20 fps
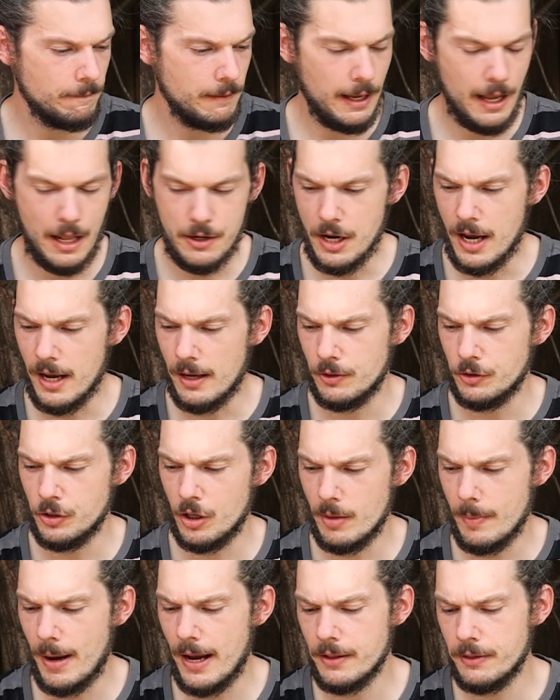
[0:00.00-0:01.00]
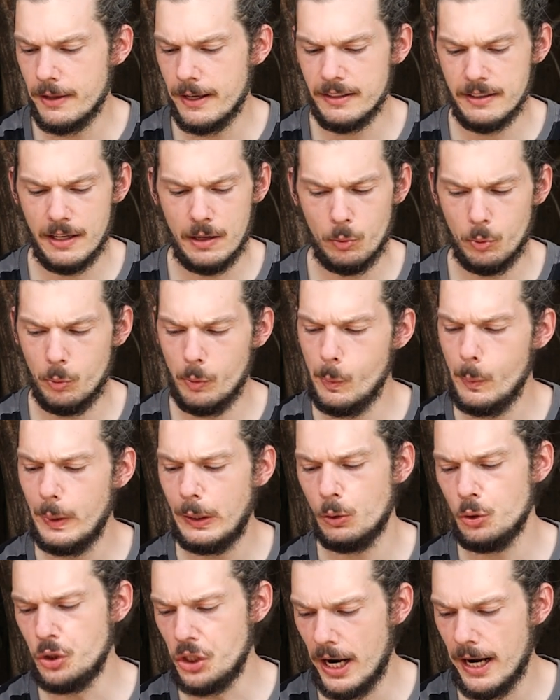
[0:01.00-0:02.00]
And yeah, so the main things that
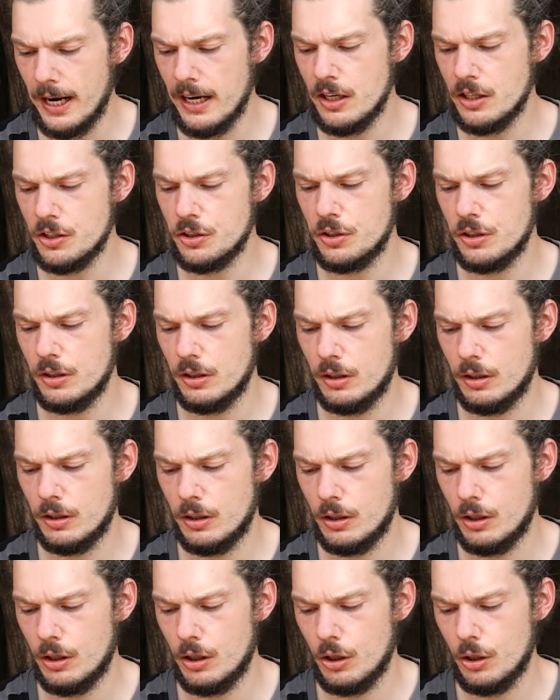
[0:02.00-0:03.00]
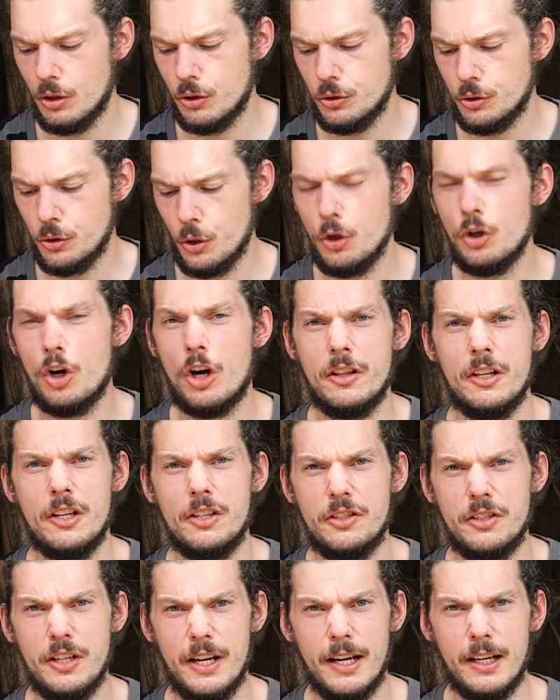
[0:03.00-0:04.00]
will change soon on
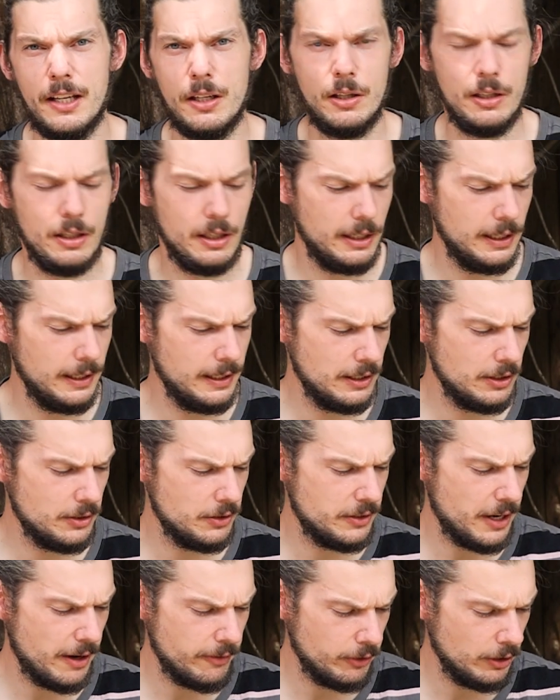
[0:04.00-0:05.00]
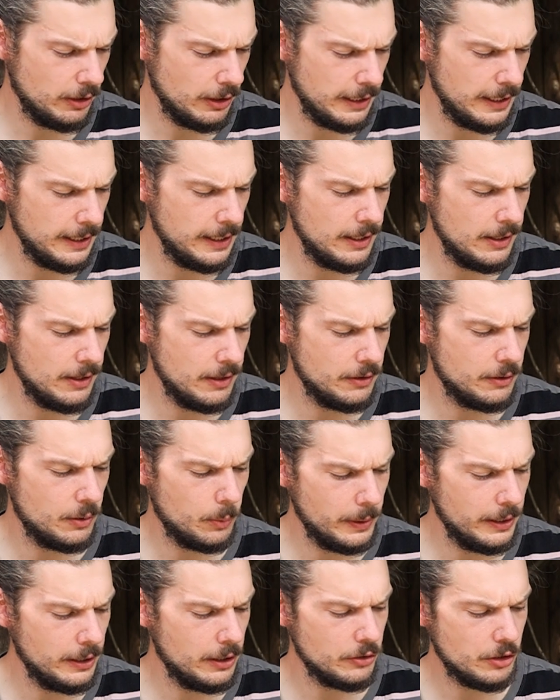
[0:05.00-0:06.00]
this deck is definitely the
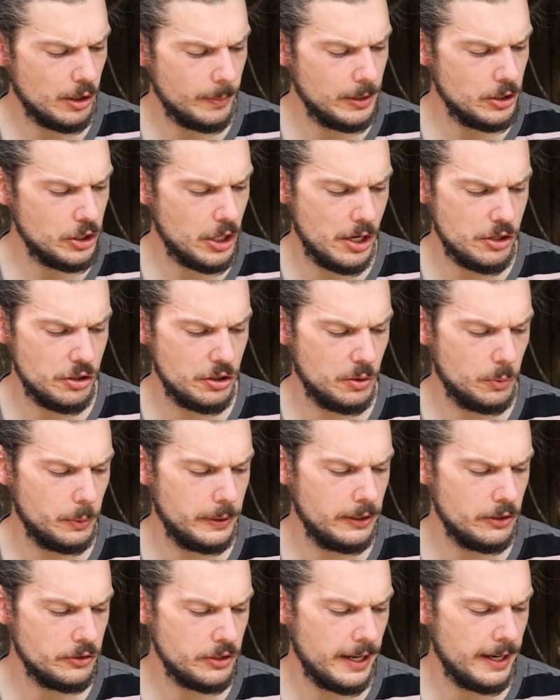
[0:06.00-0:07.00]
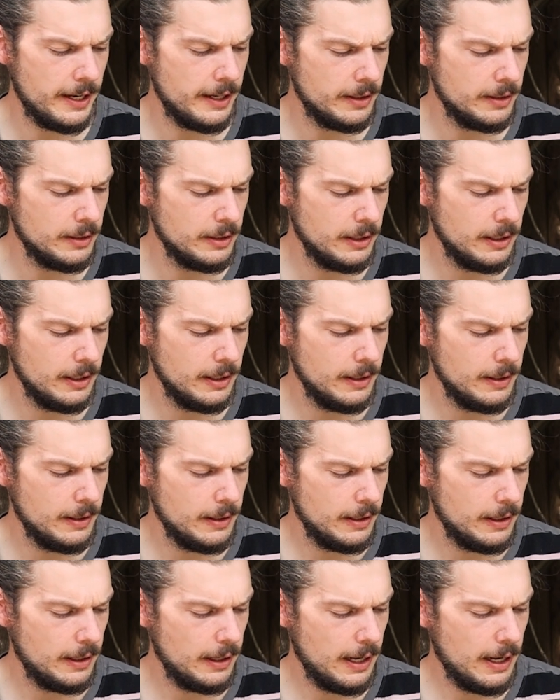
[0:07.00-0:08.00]
wheels. I'll be changing the wheels out
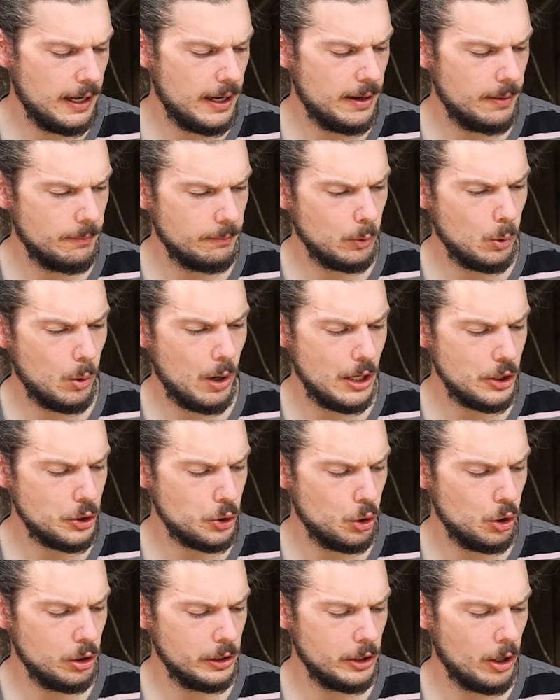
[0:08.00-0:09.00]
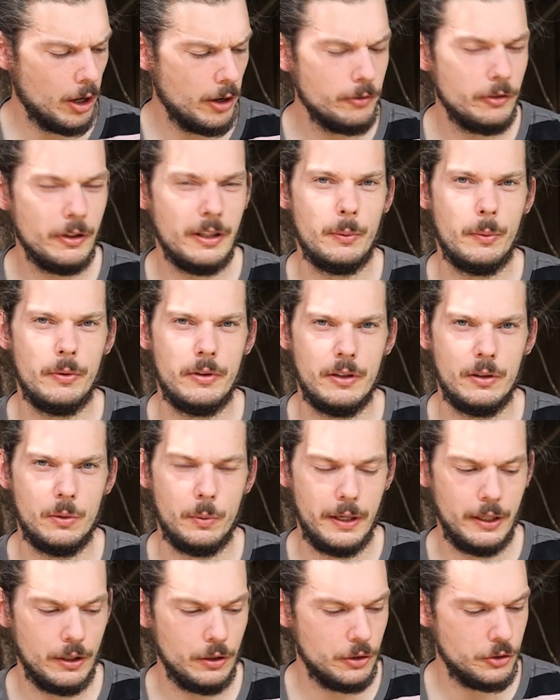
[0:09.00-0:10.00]
quite shortly, hopefully within a
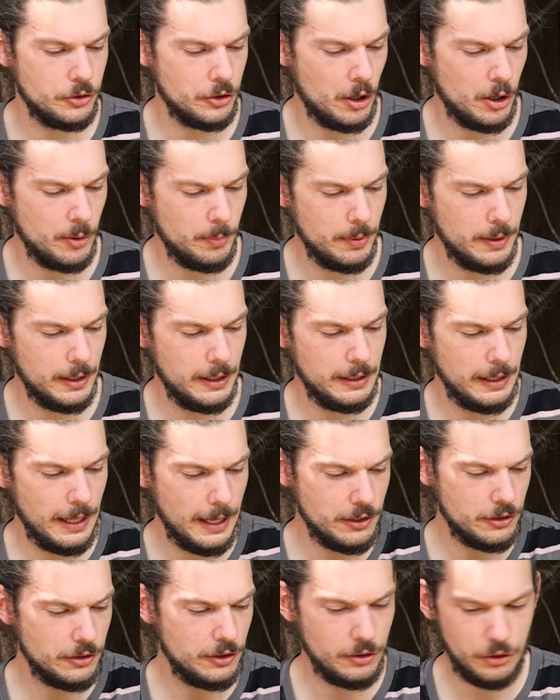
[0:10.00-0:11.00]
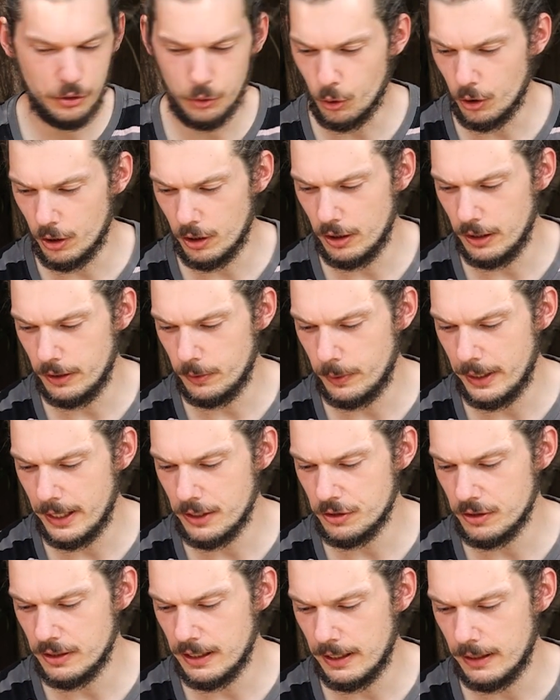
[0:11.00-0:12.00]
week or so. But that's the sort of the
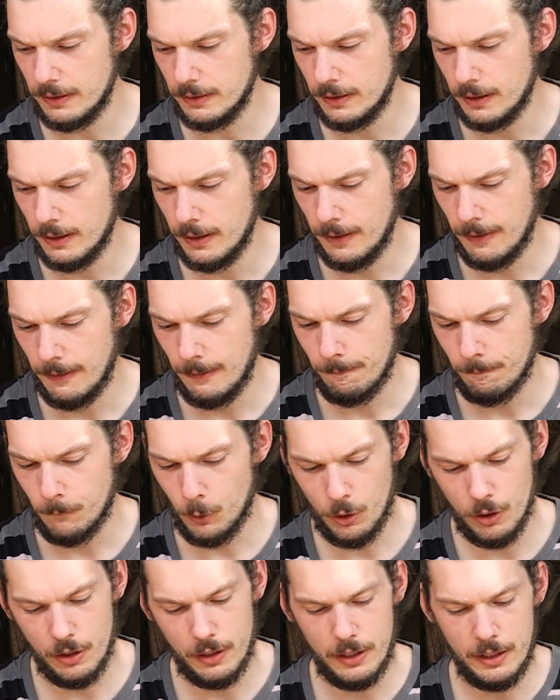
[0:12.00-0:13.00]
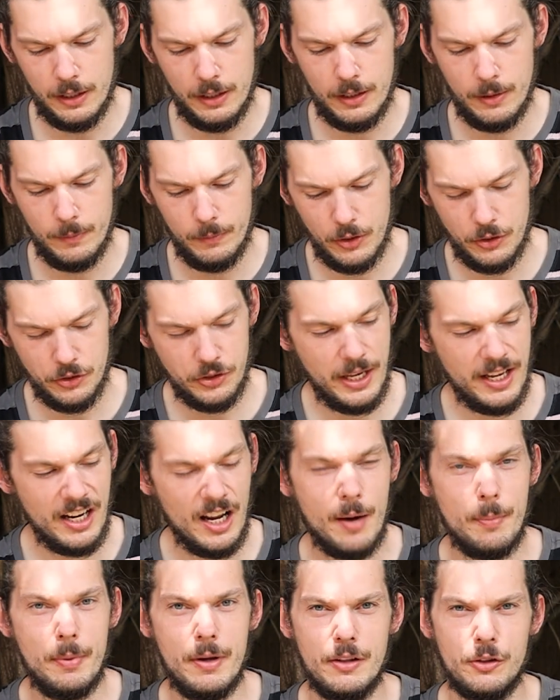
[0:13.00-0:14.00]
reason that, or the
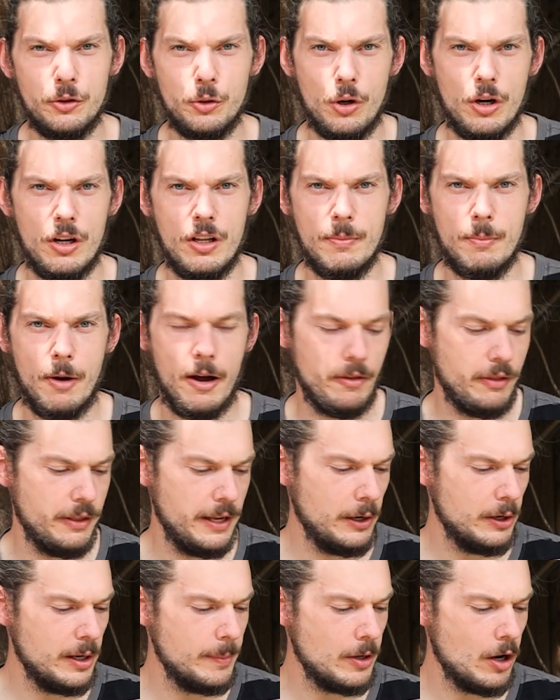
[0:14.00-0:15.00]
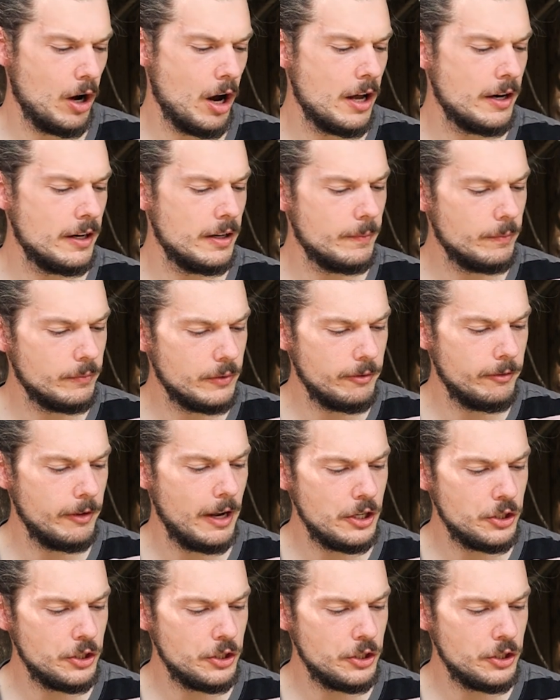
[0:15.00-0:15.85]
setup and the sort of my theory behind it. The